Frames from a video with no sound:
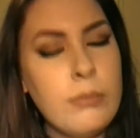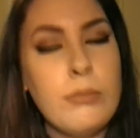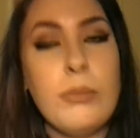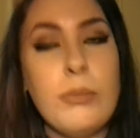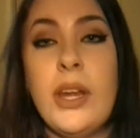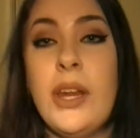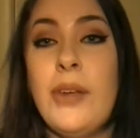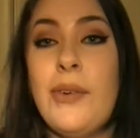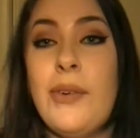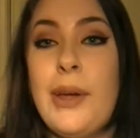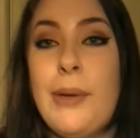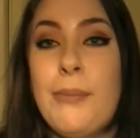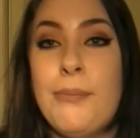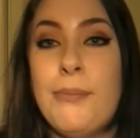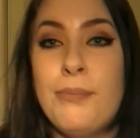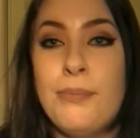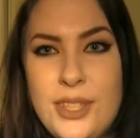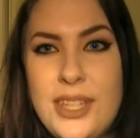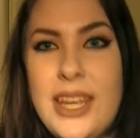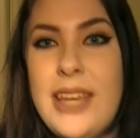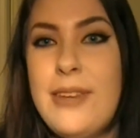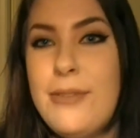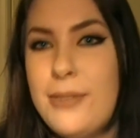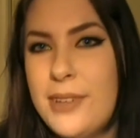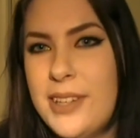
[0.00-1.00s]
But anyway,
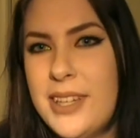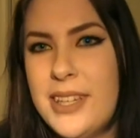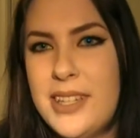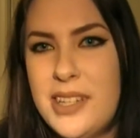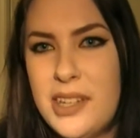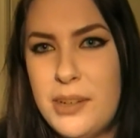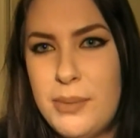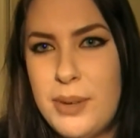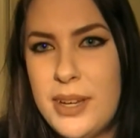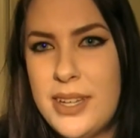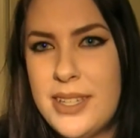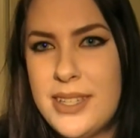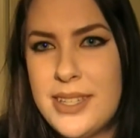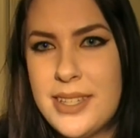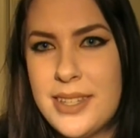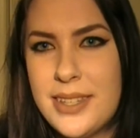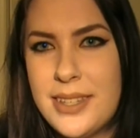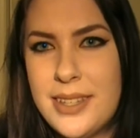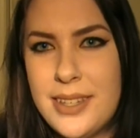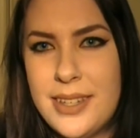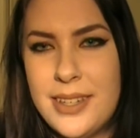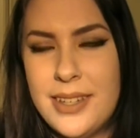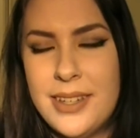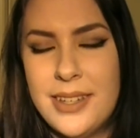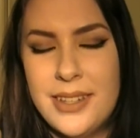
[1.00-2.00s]
safe glitter,
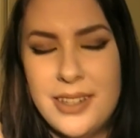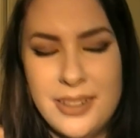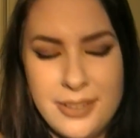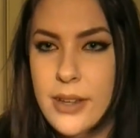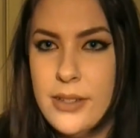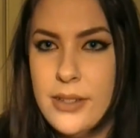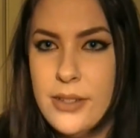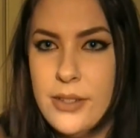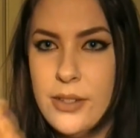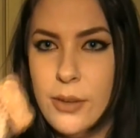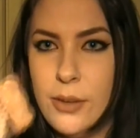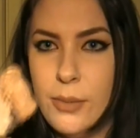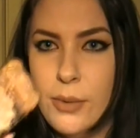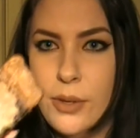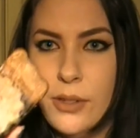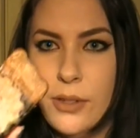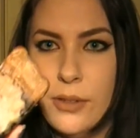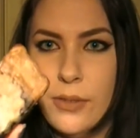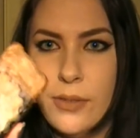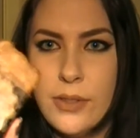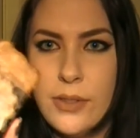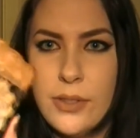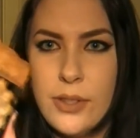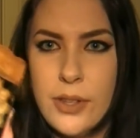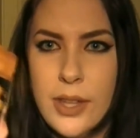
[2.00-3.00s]
basically. It's so
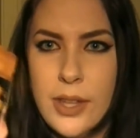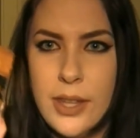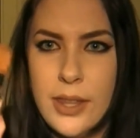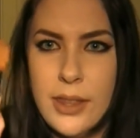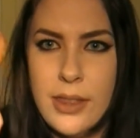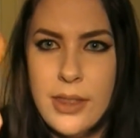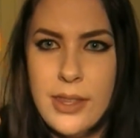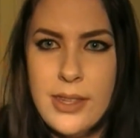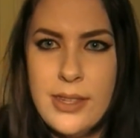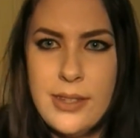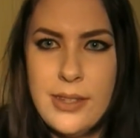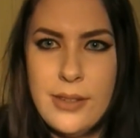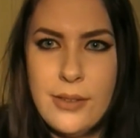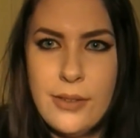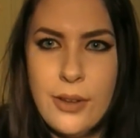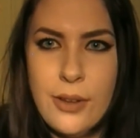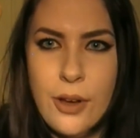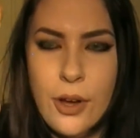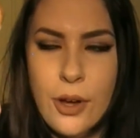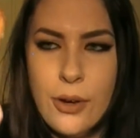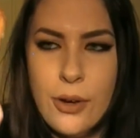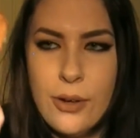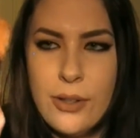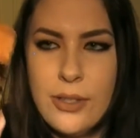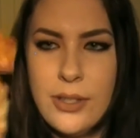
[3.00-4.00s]
beautiful. It's got like these little
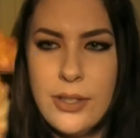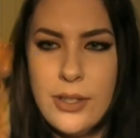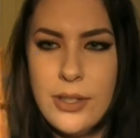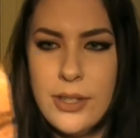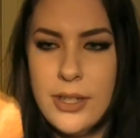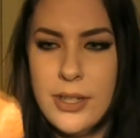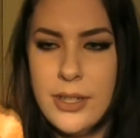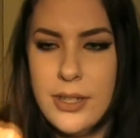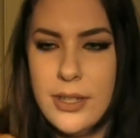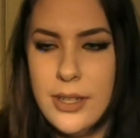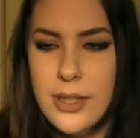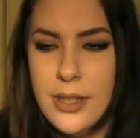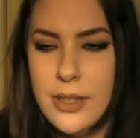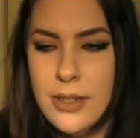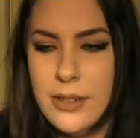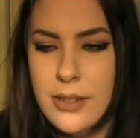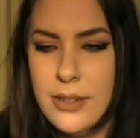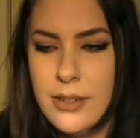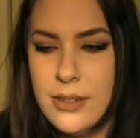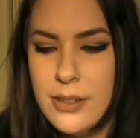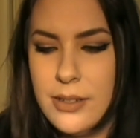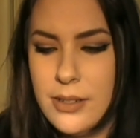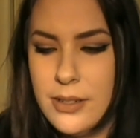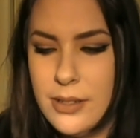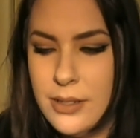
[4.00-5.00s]
cogs on it,
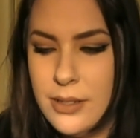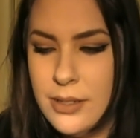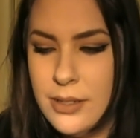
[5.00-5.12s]
and